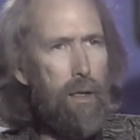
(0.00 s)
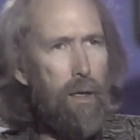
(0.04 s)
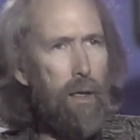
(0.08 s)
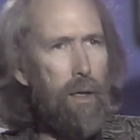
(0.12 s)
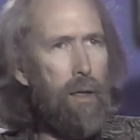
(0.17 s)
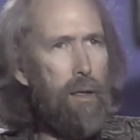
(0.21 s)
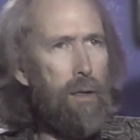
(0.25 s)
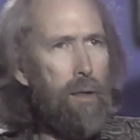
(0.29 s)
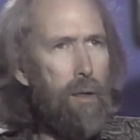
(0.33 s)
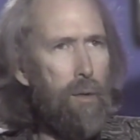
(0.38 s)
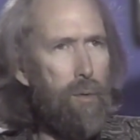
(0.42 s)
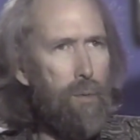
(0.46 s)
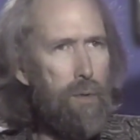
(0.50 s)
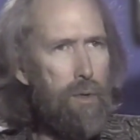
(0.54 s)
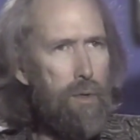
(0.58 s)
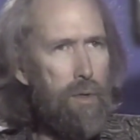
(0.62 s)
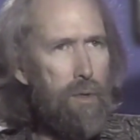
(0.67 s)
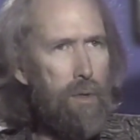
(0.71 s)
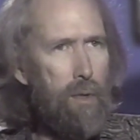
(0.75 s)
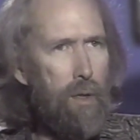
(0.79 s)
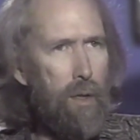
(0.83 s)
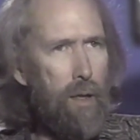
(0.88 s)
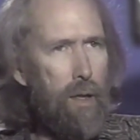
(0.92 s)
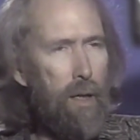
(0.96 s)
And it, it
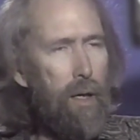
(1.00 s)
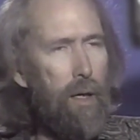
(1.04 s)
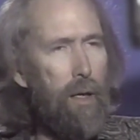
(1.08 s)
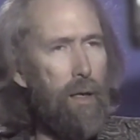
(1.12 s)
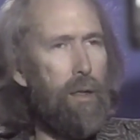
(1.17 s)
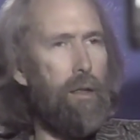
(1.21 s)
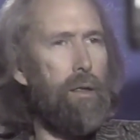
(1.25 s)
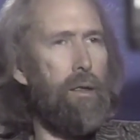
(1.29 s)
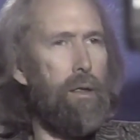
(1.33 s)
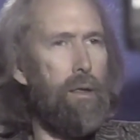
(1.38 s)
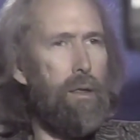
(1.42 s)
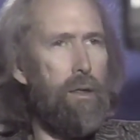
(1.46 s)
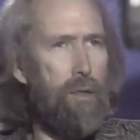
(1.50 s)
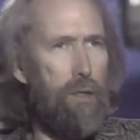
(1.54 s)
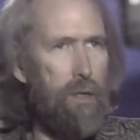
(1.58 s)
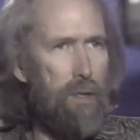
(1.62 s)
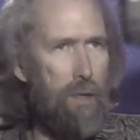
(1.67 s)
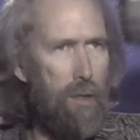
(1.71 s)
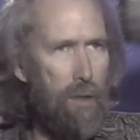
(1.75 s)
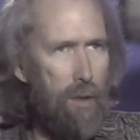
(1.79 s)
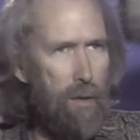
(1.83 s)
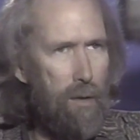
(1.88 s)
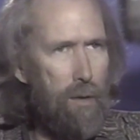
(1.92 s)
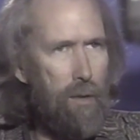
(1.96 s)
was, again,
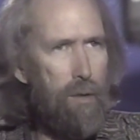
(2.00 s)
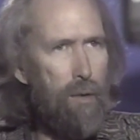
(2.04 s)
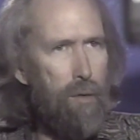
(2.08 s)
just to,